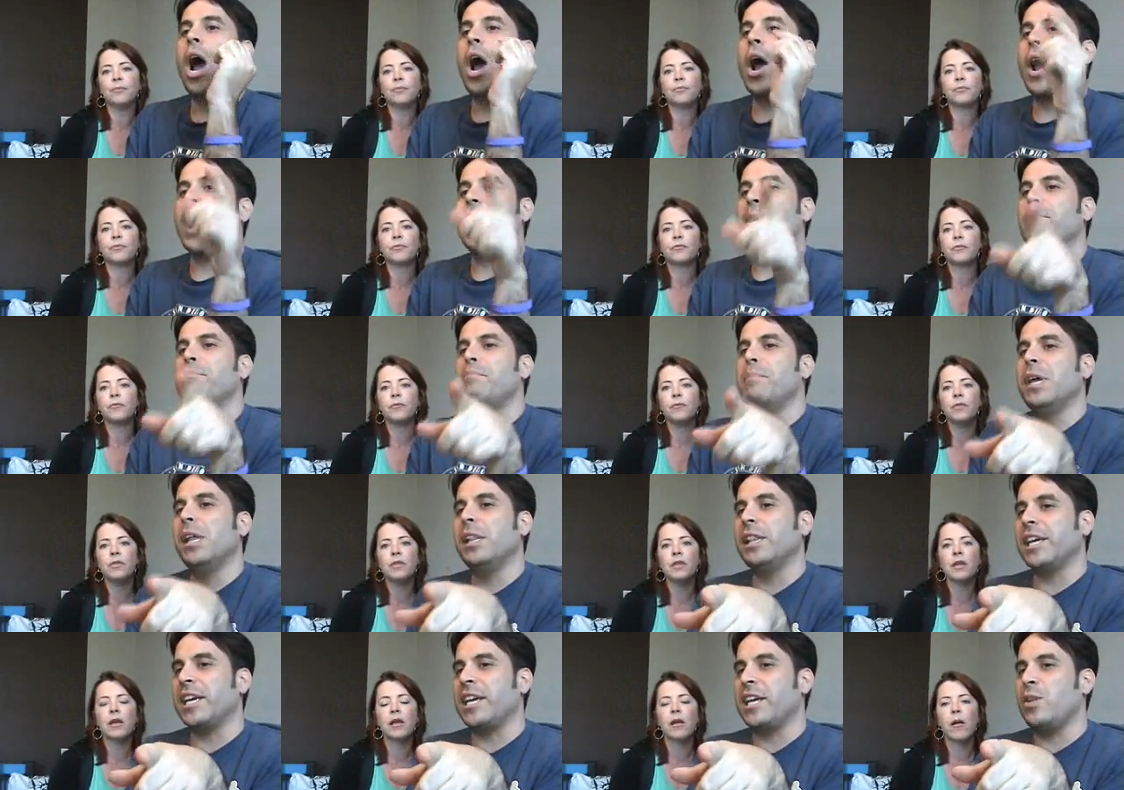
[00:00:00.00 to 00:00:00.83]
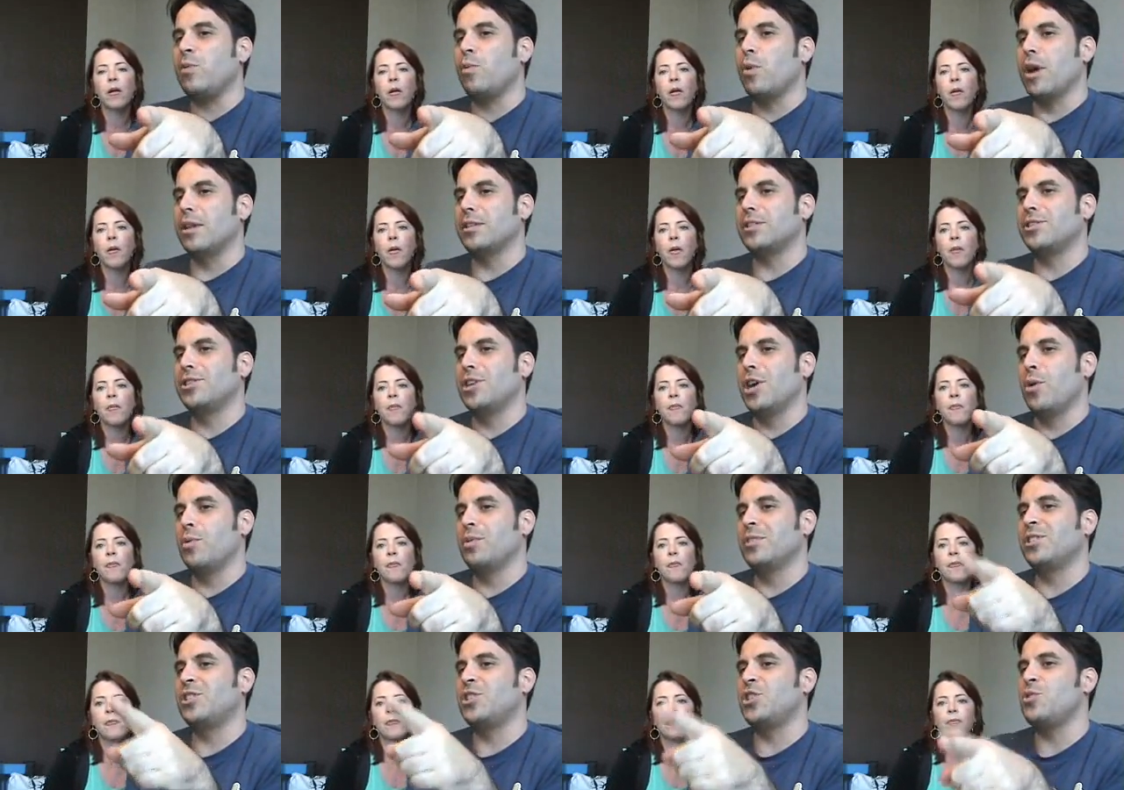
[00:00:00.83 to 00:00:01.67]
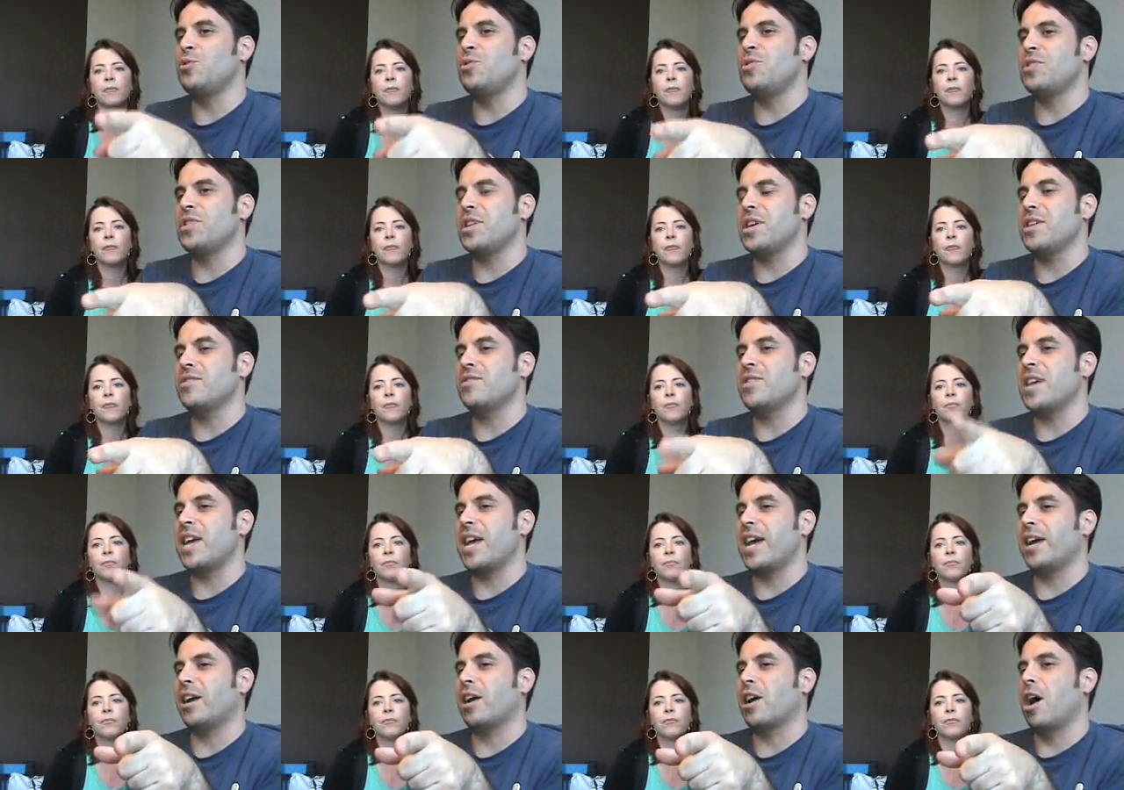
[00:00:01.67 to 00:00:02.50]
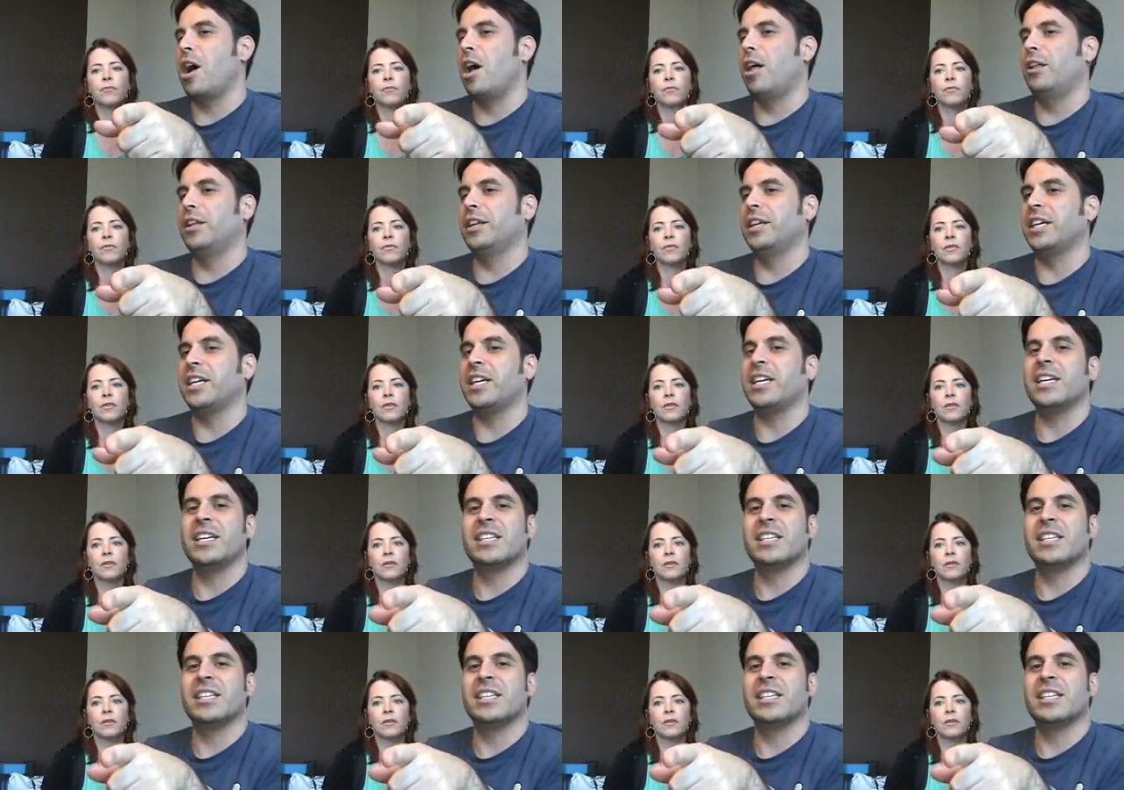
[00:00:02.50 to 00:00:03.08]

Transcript: All right. Millie wants to know do you think the ant colony